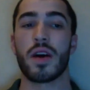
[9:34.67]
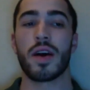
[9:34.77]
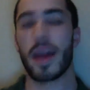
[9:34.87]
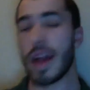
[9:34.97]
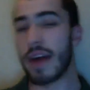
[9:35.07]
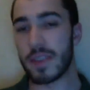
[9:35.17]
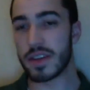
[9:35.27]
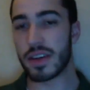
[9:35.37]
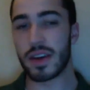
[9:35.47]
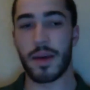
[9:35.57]
And
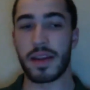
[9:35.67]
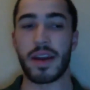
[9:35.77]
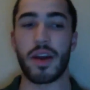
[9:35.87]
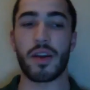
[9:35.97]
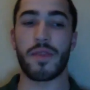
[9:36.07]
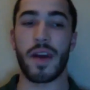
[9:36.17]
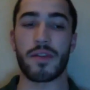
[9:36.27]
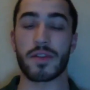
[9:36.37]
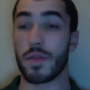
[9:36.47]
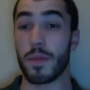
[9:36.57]
obviously, I mean, Derek
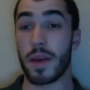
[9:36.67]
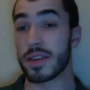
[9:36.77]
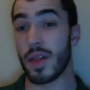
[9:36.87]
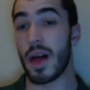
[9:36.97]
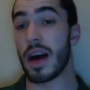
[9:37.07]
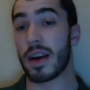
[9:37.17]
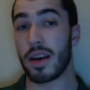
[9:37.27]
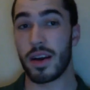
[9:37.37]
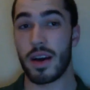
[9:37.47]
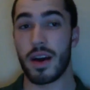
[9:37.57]
Favors for me is a lock.
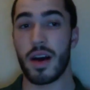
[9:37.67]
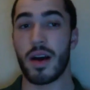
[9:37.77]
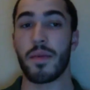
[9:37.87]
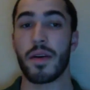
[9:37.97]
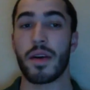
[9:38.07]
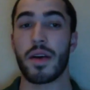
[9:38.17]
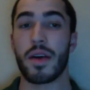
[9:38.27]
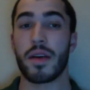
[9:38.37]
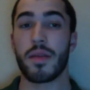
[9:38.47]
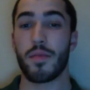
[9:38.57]

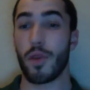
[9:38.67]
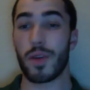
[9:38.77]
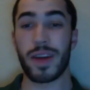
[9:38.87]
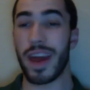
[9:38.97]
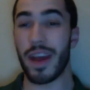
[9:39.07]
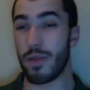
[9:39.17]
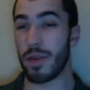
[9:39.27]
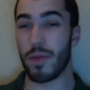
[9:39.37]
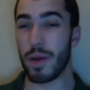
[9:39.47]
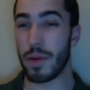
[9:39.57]
Brooklyn can't really
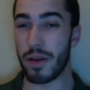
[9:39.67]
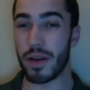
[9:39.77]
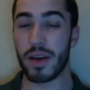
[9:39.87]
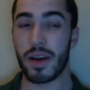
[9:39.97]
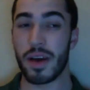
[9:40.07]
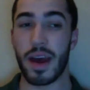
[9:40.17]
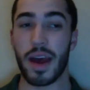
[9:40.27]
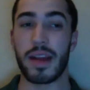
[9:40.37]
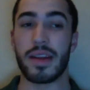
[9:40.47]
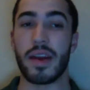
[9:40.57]
rebound,
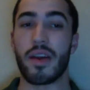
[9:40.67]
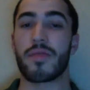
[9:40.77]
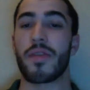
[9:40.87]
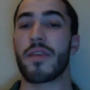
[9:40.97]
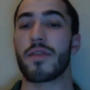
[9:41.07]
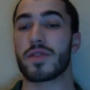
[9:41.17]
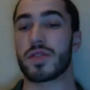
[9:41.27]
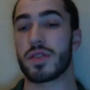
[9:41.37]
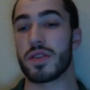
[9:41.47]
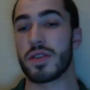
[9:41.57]
and Derek Favors'
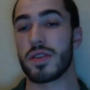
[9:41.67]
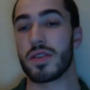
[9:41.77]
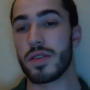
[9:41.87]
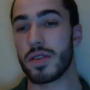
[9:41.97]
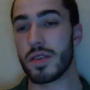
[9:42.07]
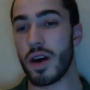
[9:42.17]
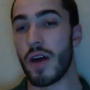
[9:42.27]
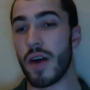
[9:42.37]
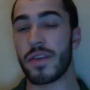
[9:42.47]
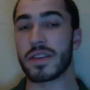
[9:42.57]

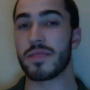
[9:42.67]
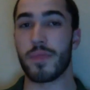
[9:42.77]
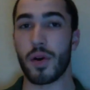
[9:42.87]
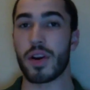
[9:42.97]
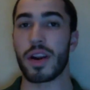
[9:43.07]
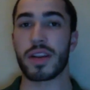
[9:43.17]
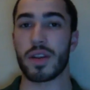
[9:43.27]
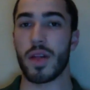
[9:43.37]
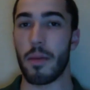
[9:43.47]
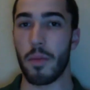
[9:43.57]
offensive burden is a
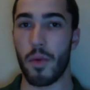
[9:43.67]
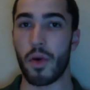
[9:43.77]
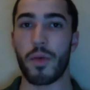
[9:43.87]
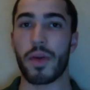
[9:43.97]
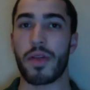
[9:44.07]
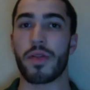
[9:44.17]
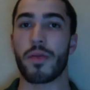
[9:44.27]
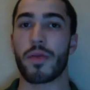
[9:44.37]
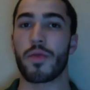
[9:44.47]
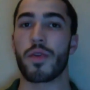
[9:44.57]
lot more
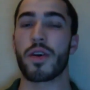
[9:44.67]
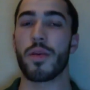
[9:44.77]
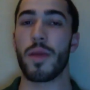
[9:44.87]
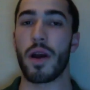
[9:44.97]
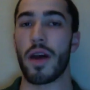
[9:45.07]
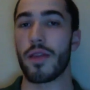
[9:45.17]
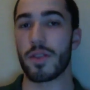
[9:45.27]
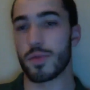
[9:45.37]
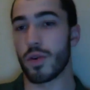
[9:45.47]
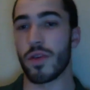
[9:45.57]
with Rudy Gobert, and there's
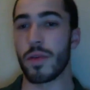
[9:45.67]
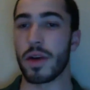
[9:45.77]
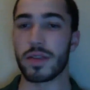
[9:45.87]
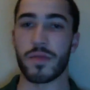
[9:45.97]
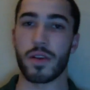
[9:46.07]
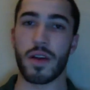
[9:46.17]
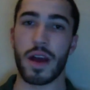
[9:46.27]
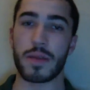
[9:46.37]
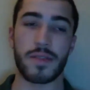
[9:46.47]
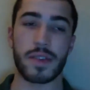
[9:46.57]
more rebounds up for
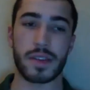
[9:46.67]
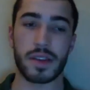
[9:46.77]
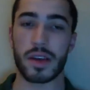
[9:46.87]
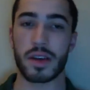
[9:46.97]
grabs, obviously.